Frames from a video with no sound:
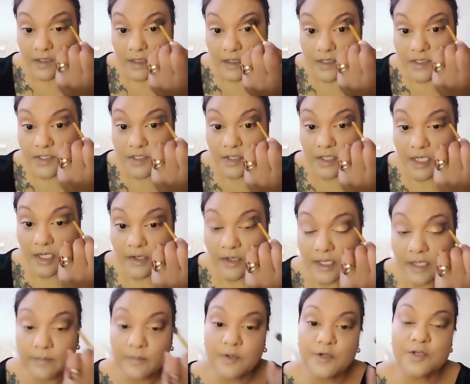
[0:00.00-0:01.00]
So now
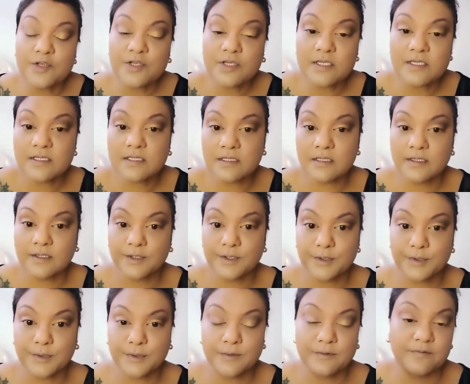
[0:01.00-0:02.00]
I'm going to just
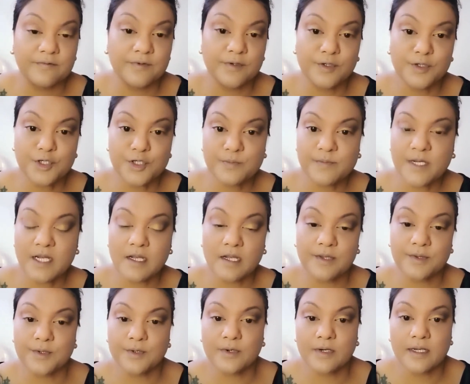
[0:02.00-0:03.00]
finish my
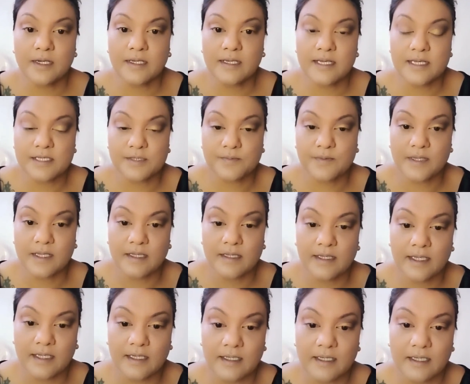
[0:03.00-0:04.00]
other eye as well
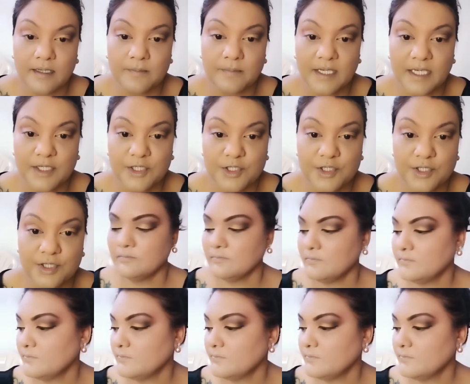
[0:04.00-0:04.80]
and get back to you.